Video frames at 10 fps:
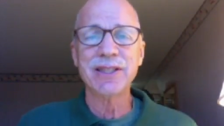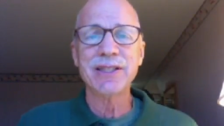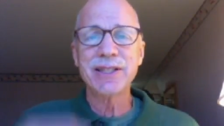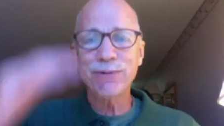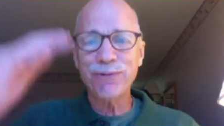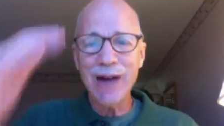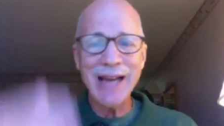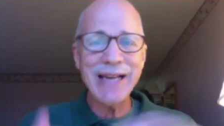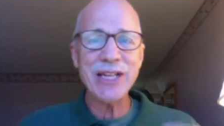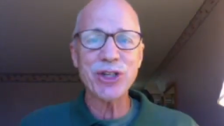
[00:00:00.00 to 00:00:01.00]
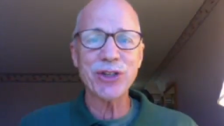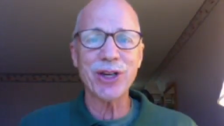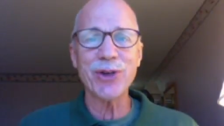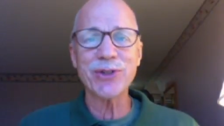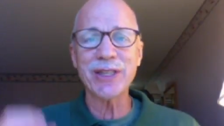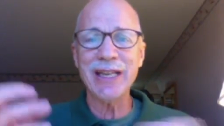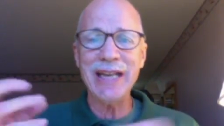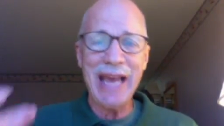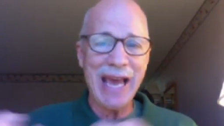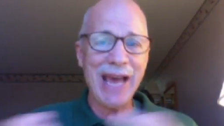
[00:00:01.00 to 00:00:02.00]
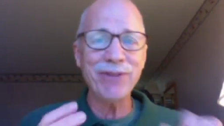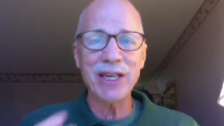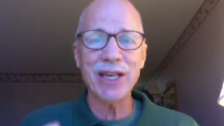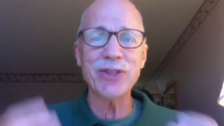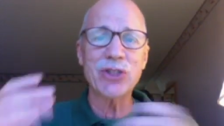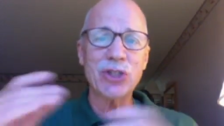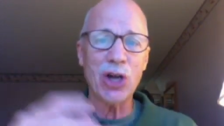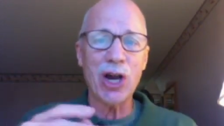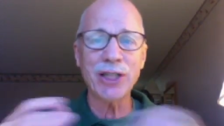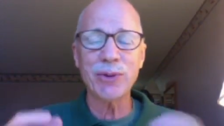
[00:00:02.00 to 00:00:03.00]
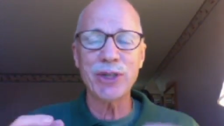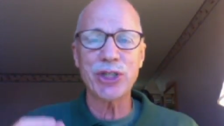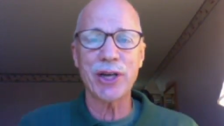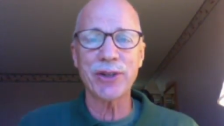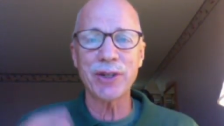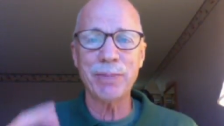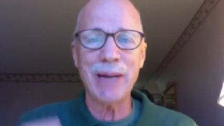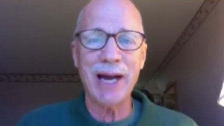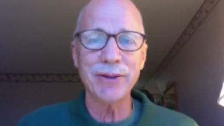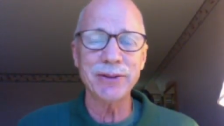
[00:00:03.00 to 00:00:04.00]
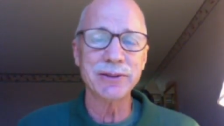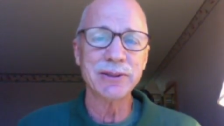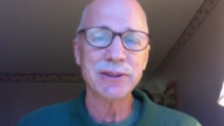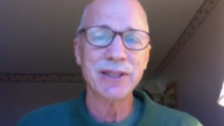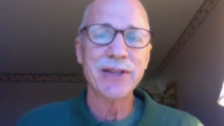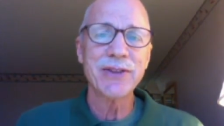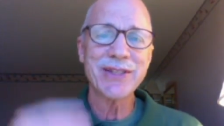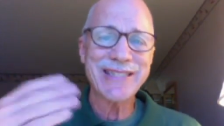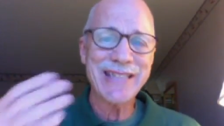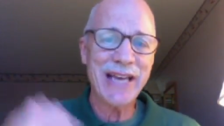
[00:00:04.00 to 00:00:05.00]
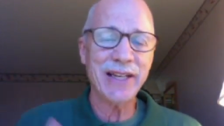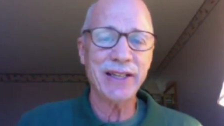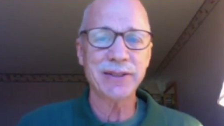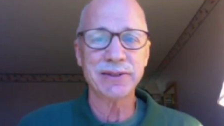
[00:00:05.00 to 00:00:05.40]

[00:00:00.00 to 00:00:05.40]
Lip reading: Define each of those and then have kids talk to each other about the setting.